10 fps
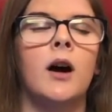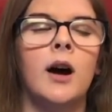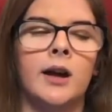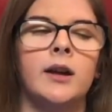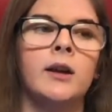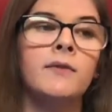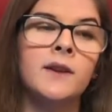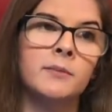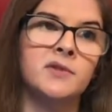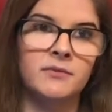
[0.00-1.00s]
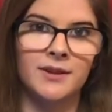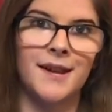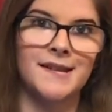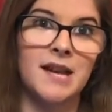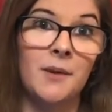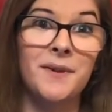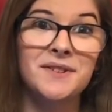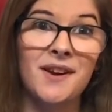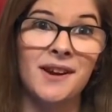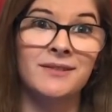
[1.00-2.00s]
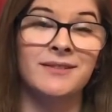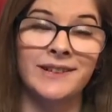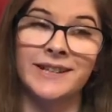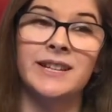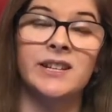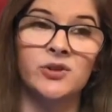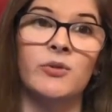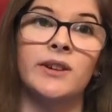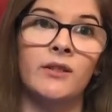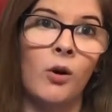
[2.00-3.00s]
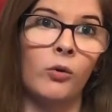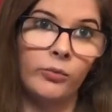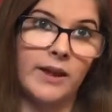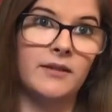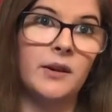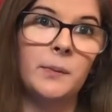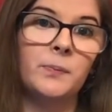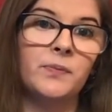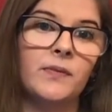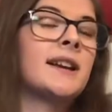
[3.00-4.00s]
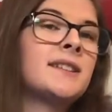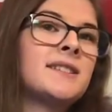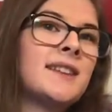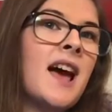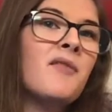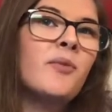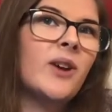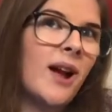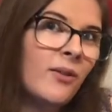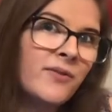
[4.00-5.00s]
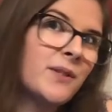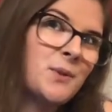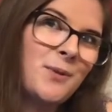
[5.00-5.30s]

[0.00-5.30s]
I have come to realize how much I really enjoy the cold weather. I just have more outfit